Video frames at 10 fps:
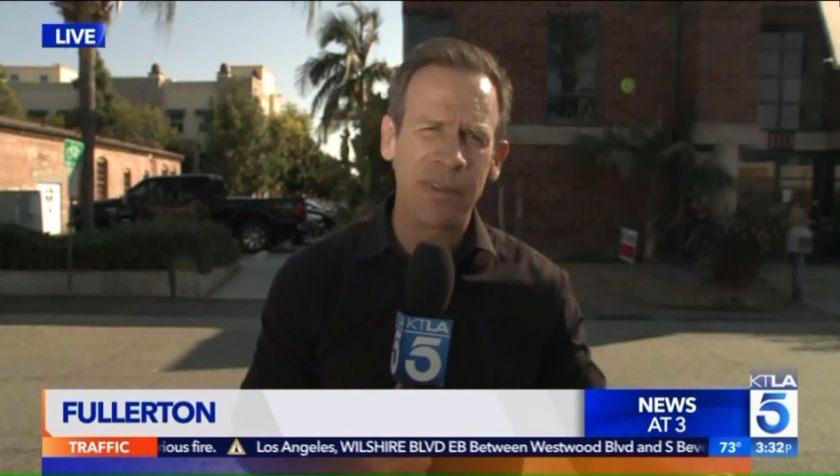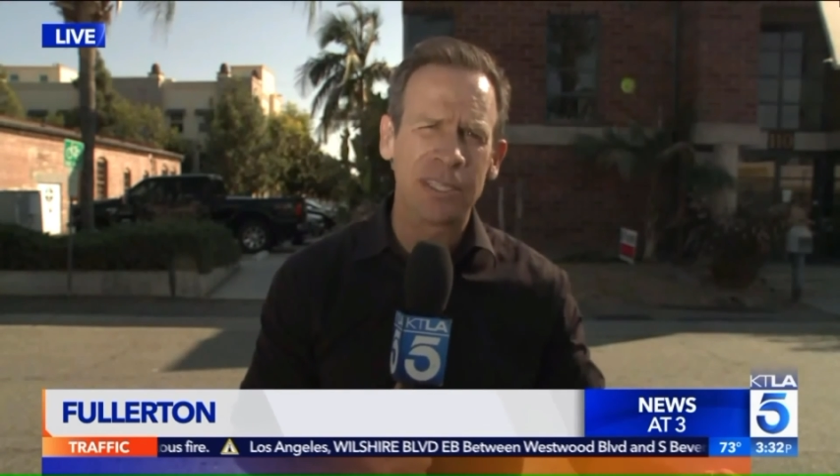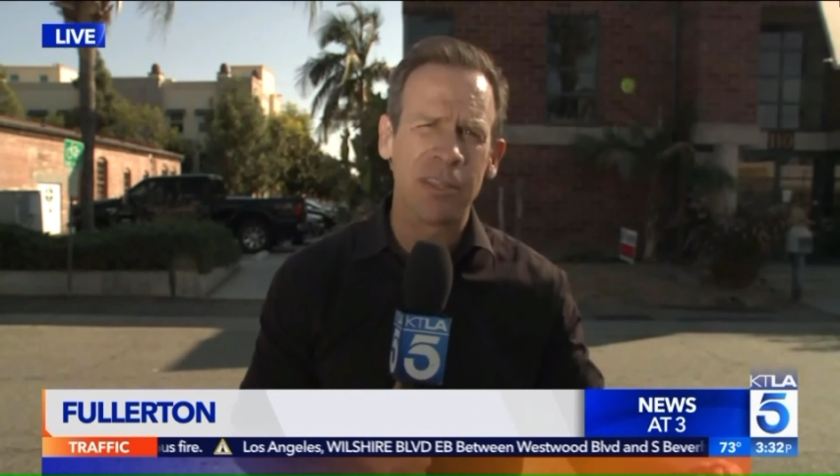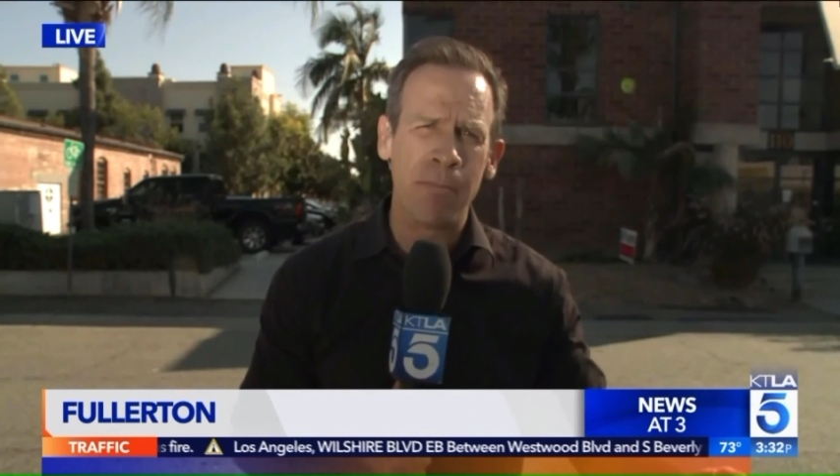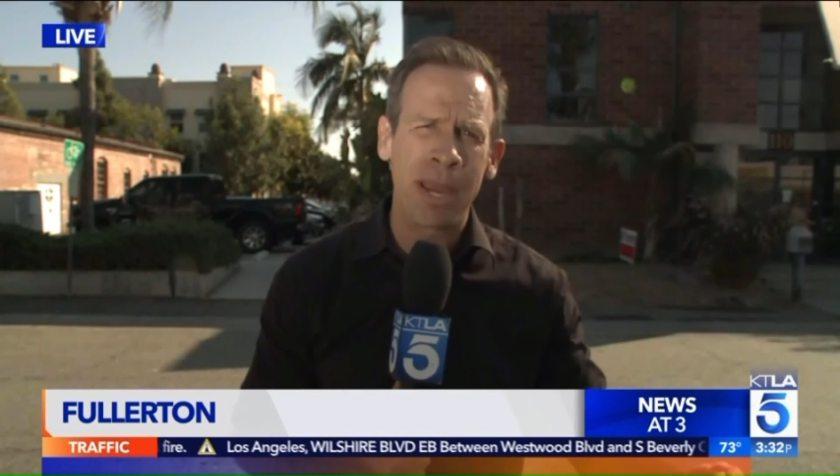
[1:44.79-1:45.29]
the
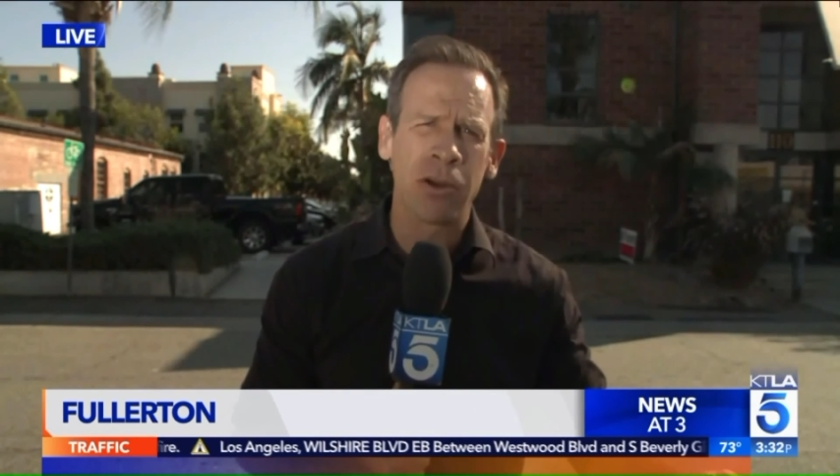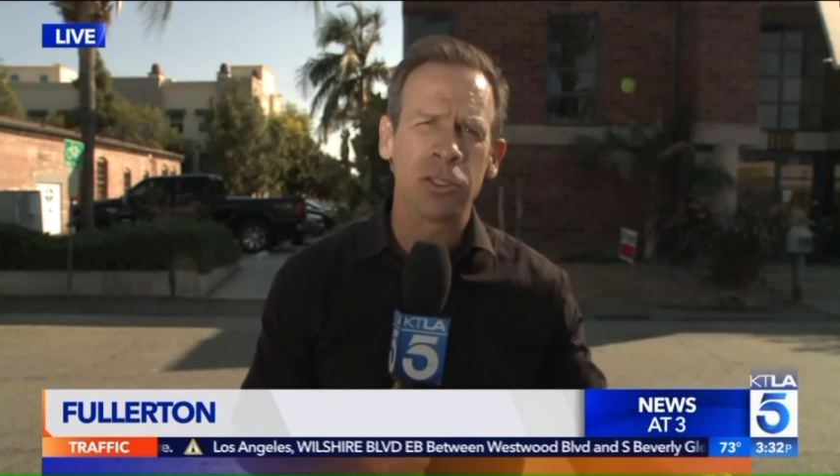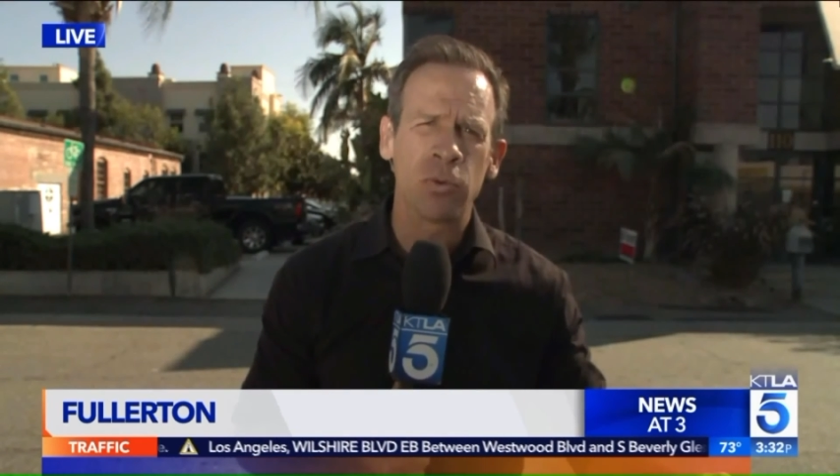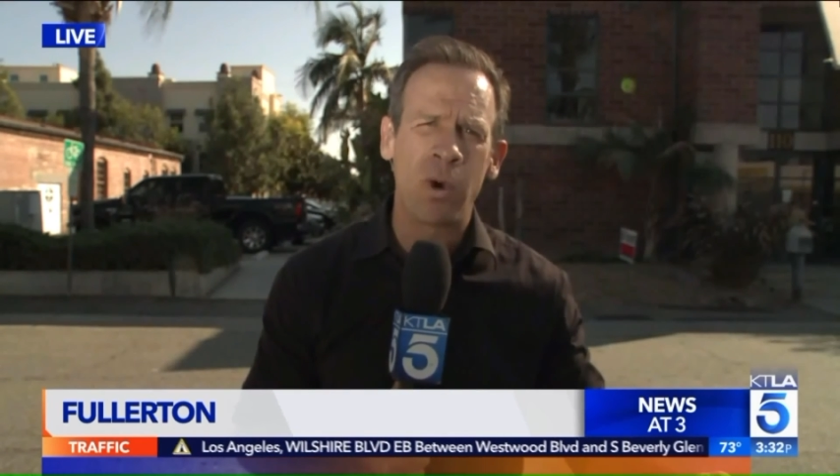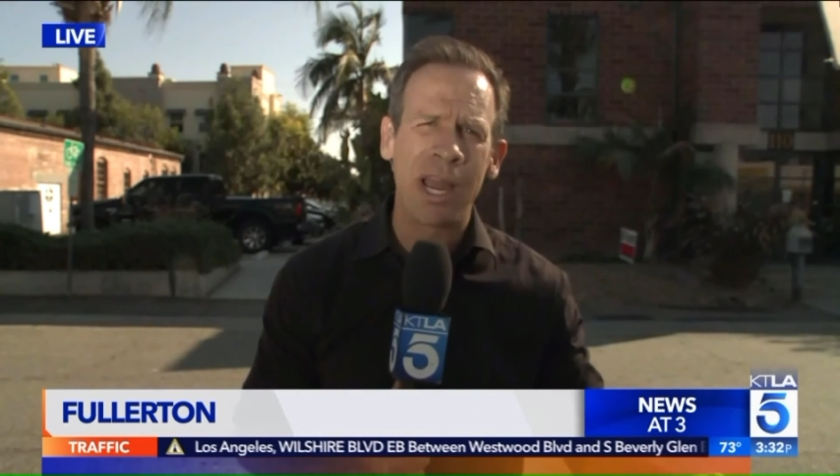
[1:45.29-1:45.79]
mayor's
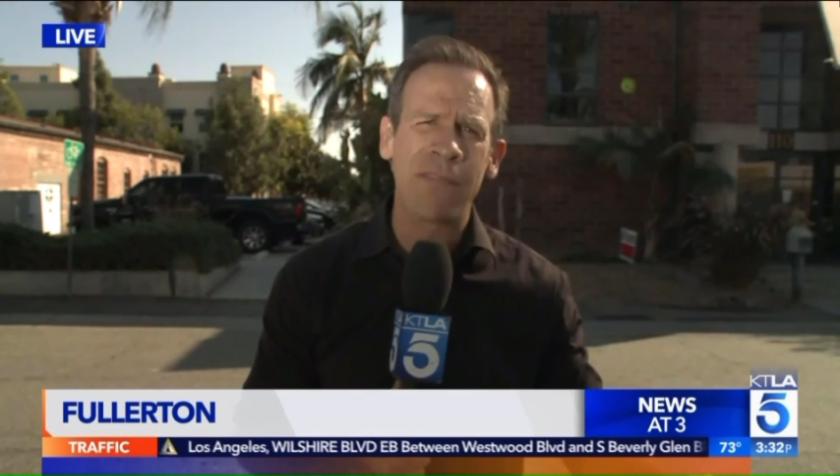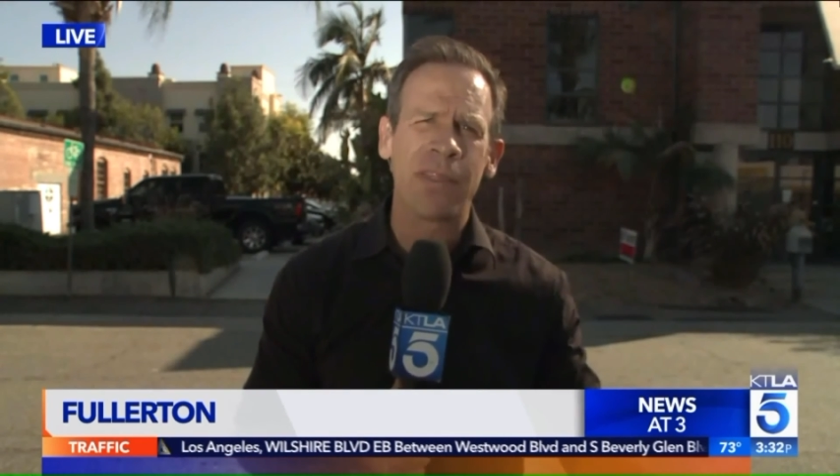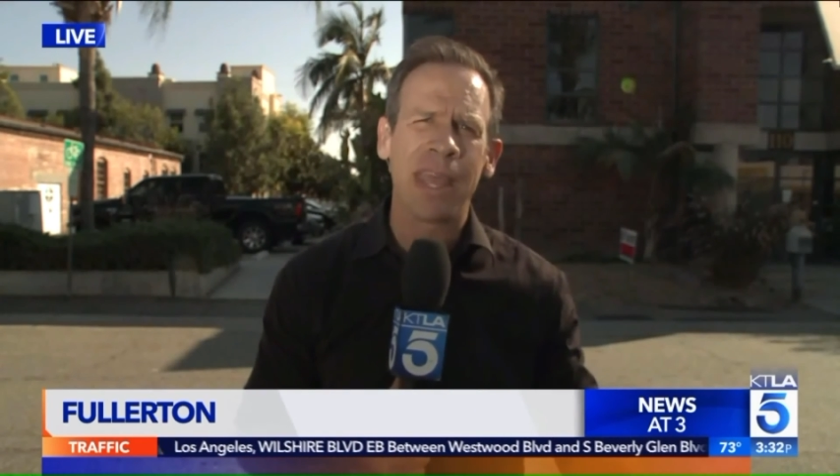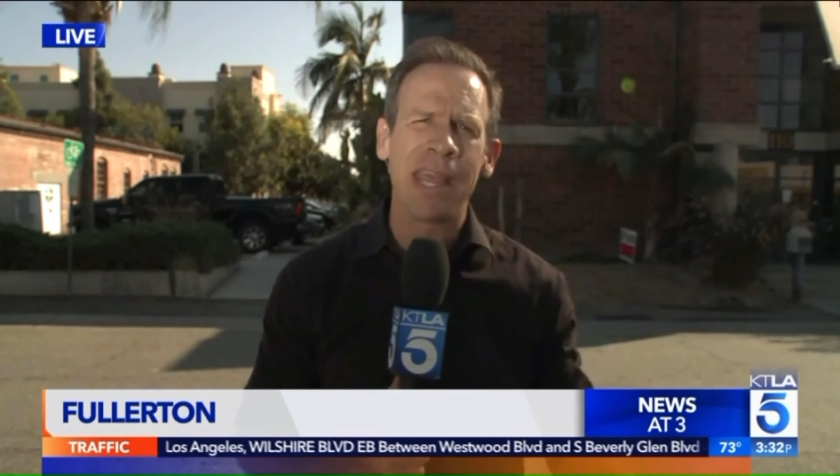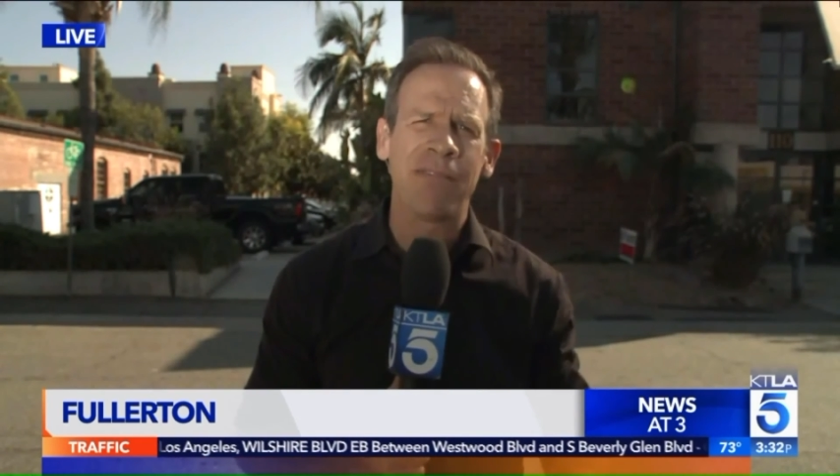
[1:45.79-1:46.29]
wife, they
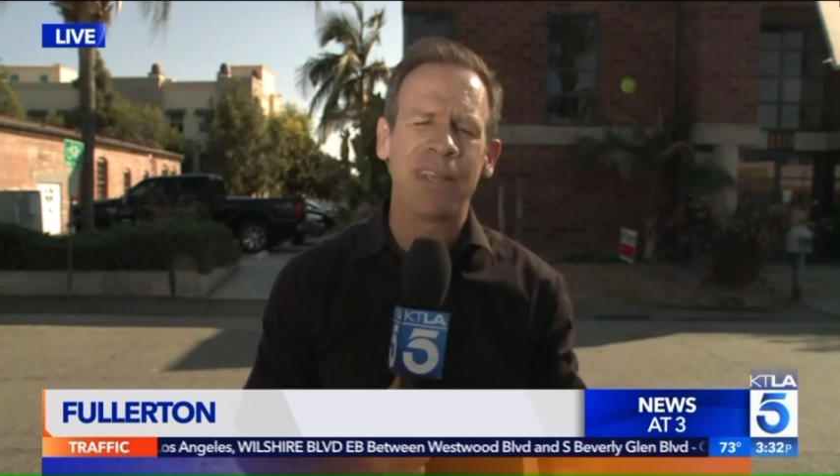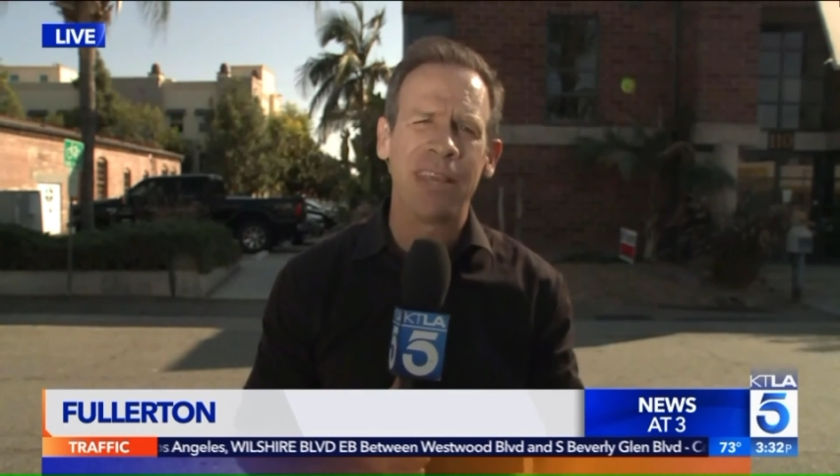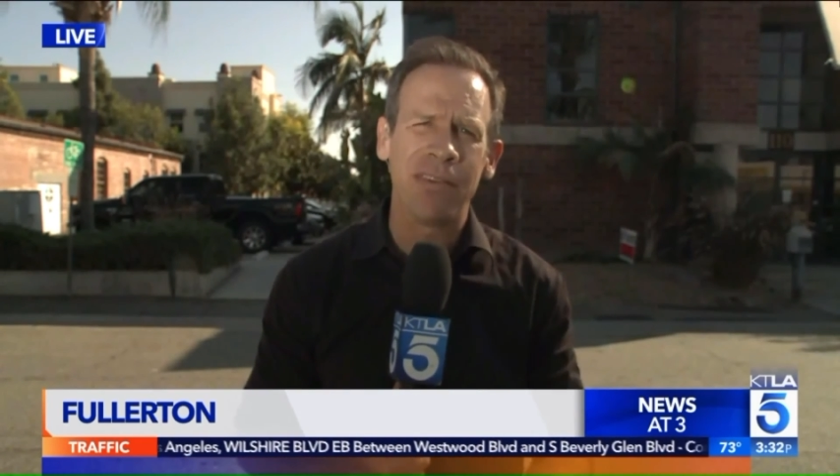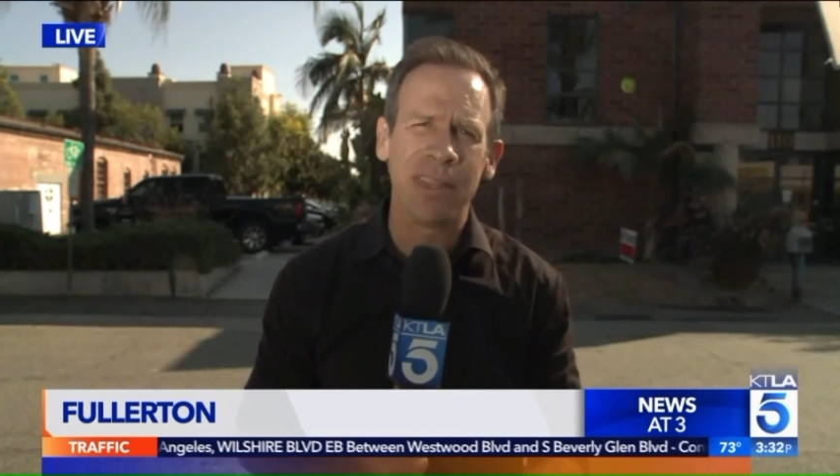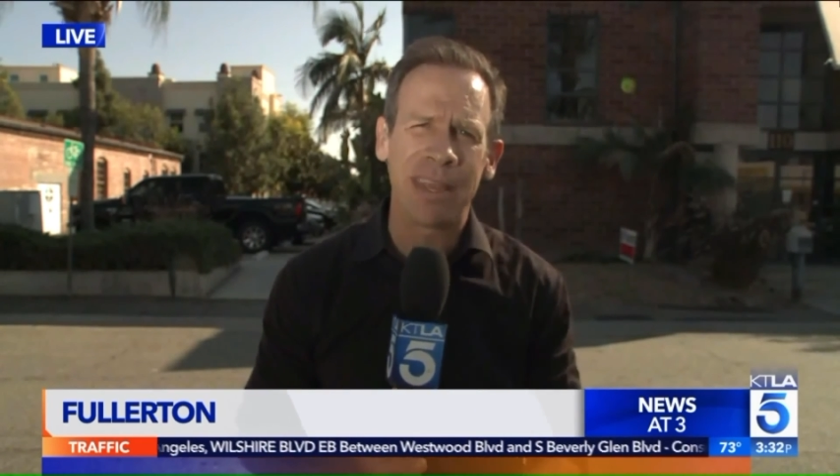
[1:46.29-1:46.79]
have given
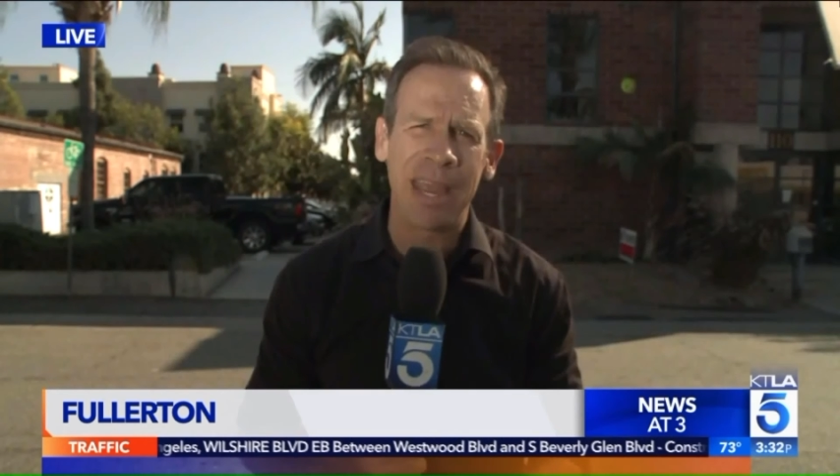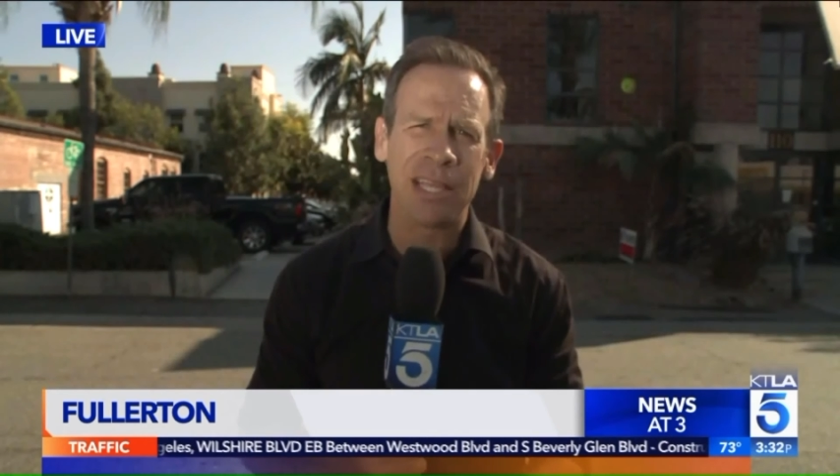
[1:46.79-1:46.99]
the case